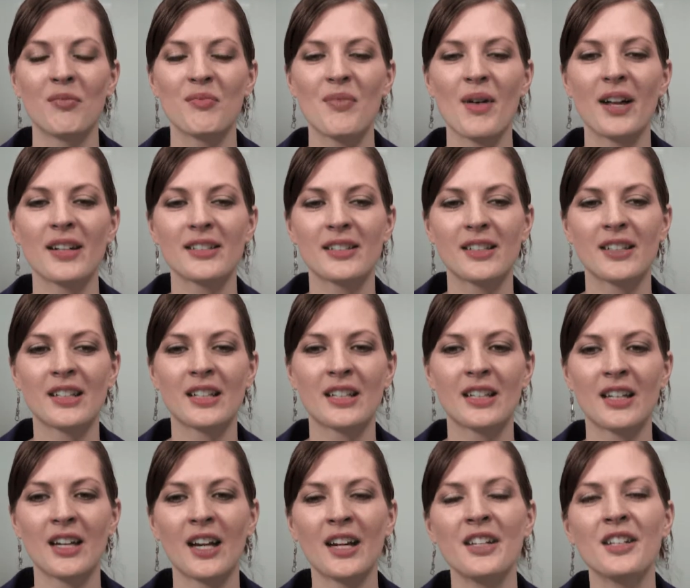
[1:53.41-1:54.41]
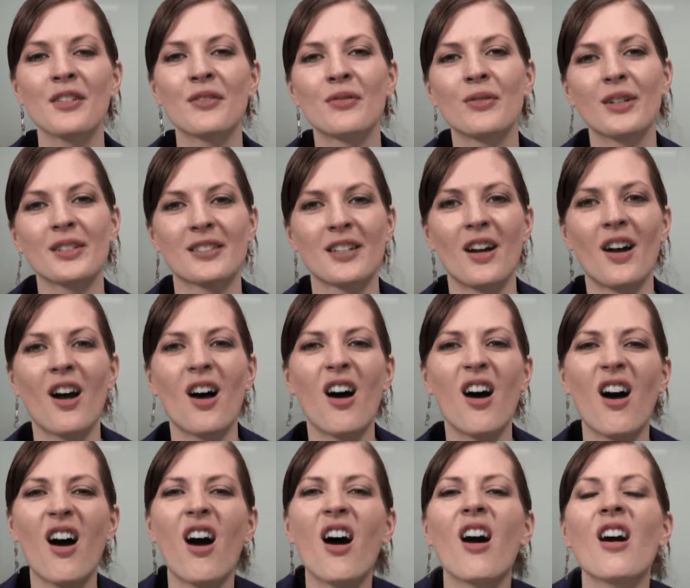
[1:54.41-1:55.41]
but kind of was an
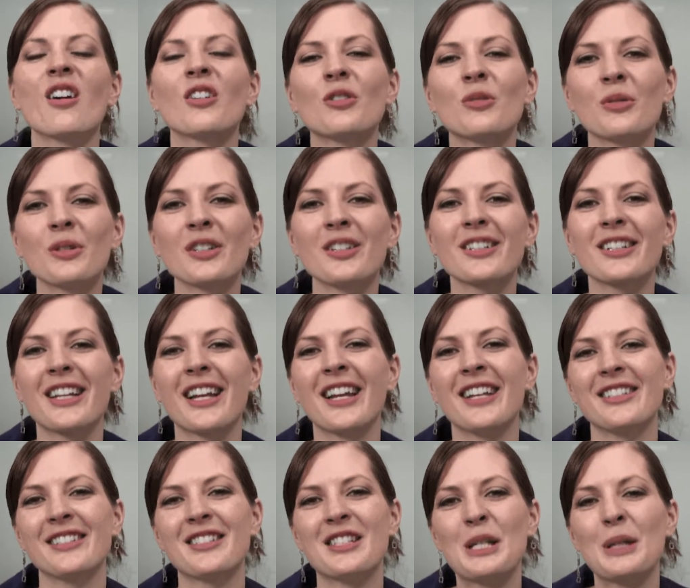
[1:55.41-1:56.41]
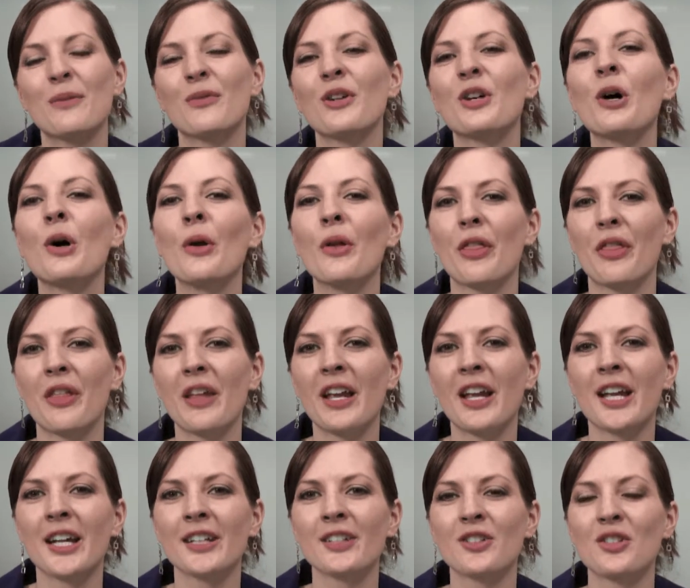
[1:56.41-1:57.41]
awkward and difficult
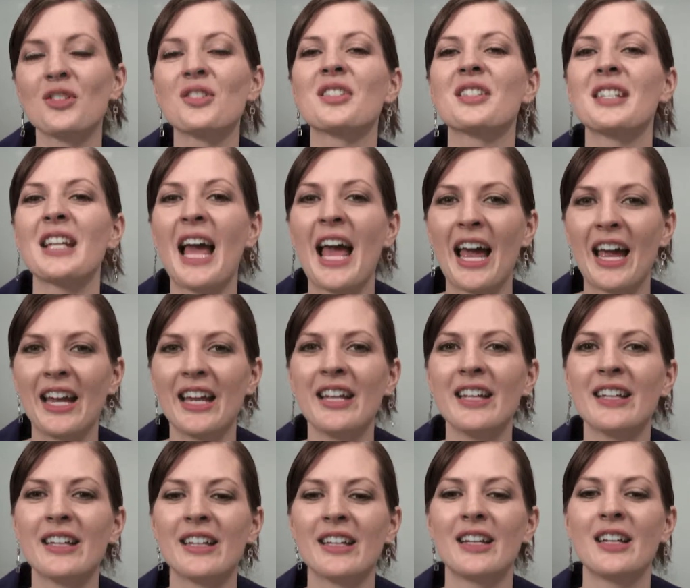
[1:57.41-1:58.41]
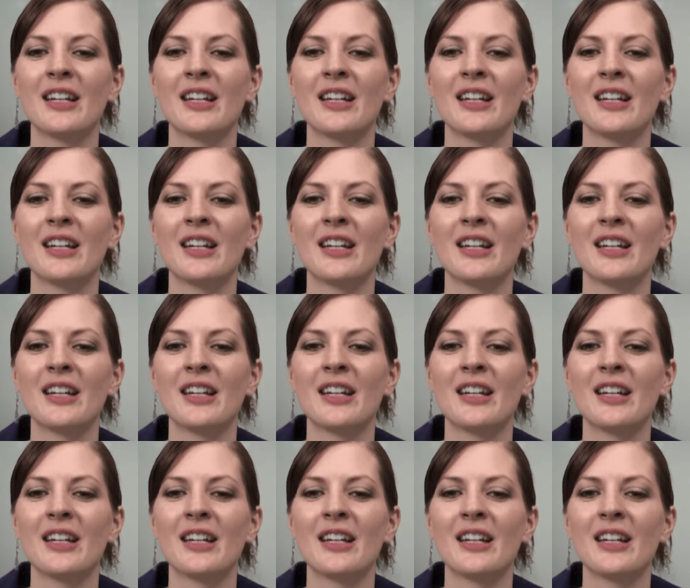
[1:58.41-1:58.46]
thing to say,